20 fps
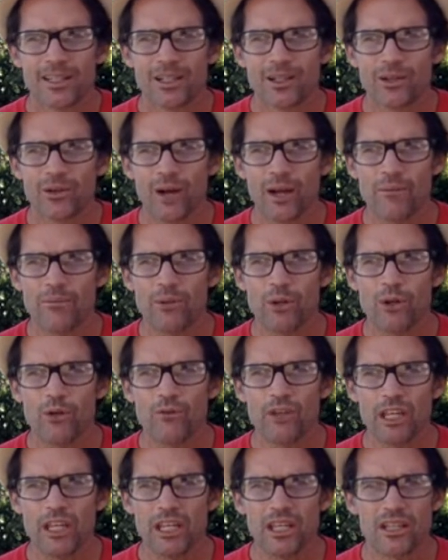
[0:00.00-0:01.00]
Great
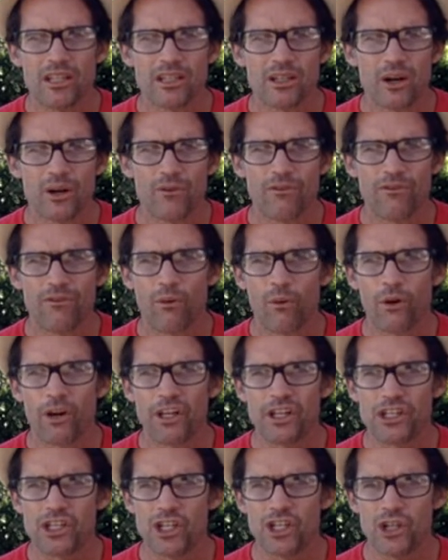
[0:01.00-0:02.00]
movie called
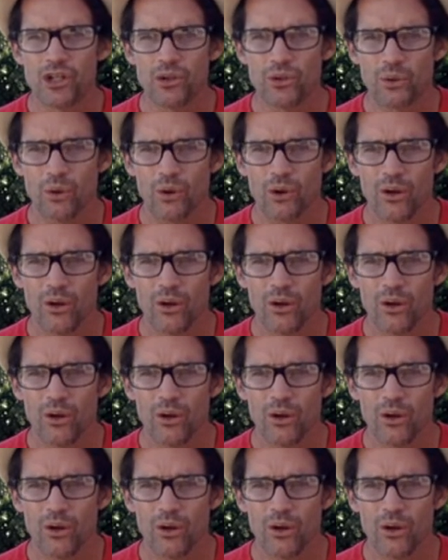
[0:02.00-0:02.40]
42.